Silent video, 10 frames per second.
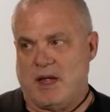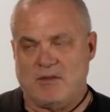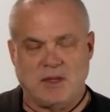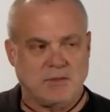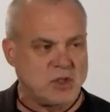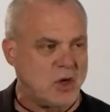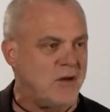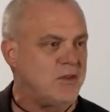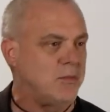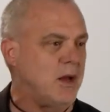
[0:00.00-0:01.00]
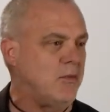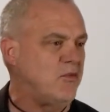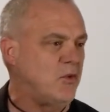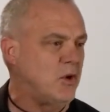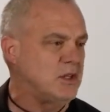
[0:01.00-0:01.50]
by having them solve the
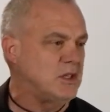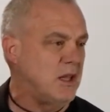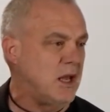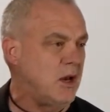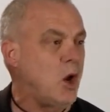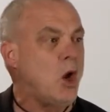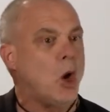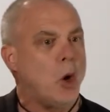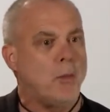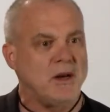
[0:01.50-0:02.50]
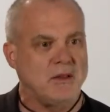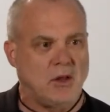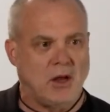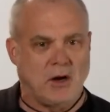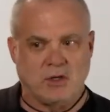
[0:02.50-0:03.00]
problem for us and then opening
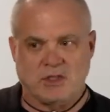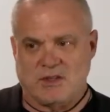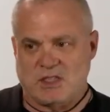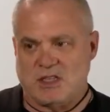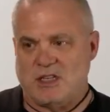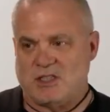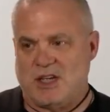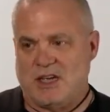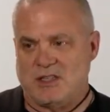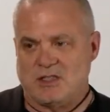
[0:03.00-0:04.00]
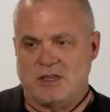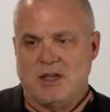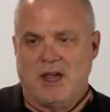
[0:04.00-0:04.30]
the larders of the city states